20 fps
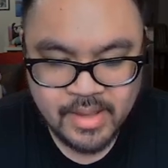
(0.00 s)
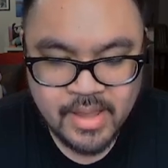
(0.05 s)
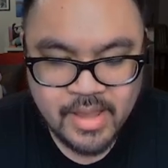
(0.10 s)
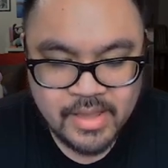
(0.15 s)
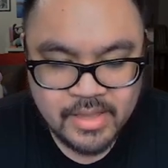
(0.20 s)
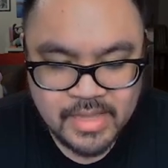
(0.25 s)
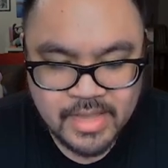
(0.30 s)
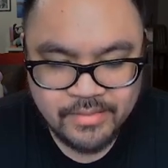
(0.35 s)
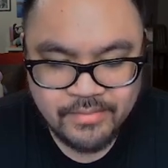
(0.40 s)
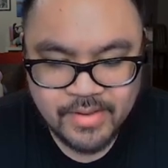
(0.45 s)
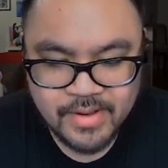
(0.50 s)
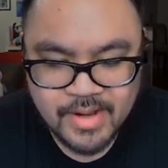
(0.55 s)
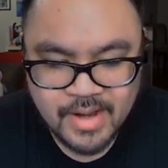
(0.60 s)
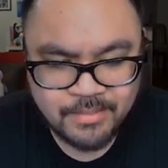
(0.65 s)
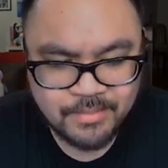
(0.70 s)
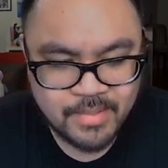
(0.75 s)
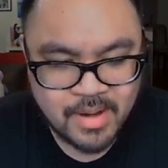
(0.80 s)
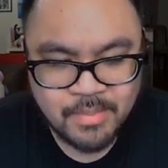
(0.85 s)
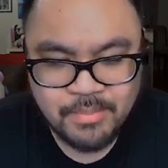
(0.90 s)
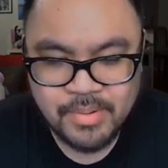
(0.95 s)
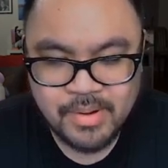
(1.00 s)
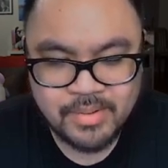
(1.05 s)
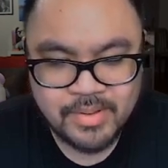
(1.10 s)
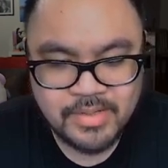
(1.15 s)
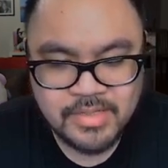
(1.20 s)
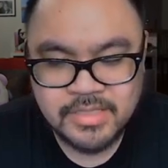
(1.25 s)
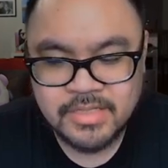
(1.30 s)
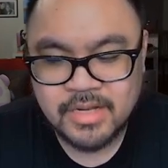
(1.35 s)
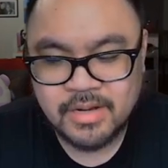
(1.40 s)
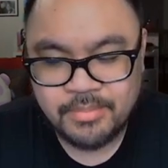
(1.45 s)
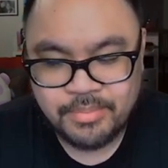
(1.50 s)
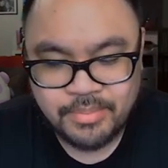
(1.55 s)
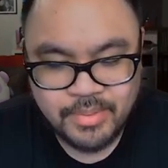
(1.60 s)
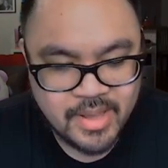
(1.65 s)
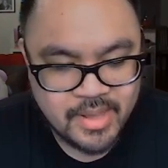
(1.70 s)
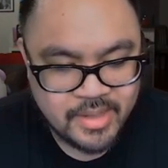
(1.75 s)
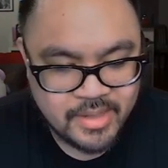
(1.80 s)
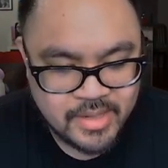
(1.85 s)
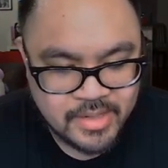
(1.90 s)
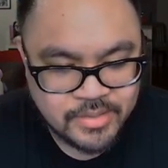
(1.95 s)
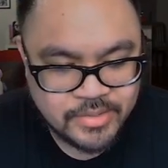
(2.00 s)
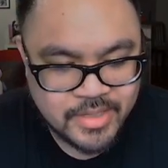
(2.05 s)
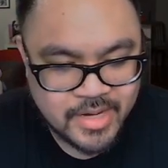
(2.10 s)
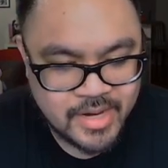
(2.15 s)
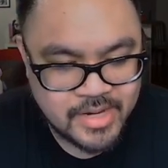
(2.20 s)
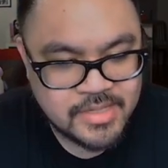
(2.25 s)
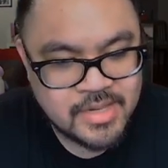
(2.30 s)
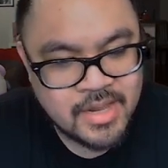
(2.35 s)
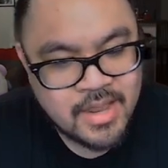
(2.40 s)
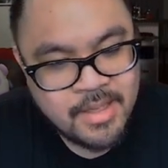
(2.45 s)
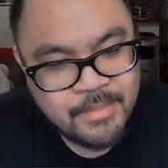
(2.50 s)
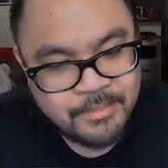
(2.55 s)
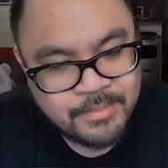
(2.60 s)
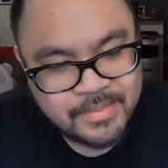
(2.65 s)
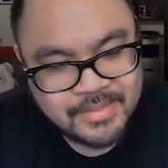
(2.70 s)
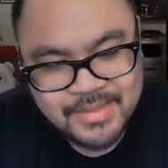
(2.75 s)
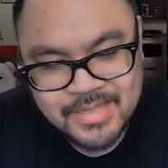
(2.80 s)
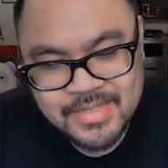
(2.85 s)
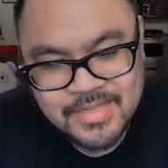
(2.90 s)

Given I'm probably just gonna play these guys, but this